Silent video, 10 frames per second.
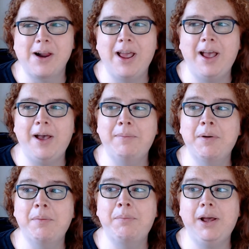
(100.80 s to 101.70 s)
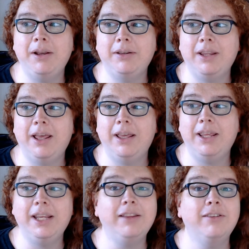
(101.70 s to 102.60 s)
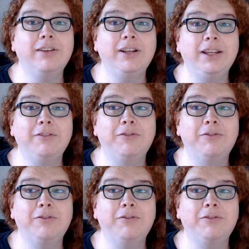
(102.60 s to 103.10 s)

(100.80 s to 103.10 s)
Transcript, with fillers: um, but uh, it is clean